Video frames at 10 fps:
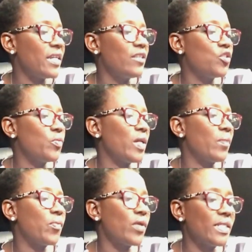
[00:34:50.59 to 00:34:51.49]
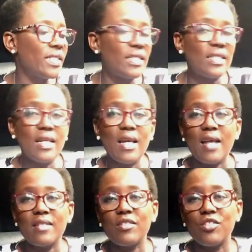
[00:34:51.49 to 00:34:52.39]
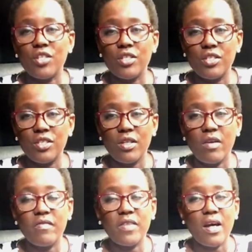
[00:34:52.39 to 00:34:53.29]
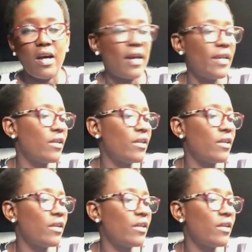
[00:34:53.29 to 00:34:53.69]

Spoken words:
to be appointed as a judge of the High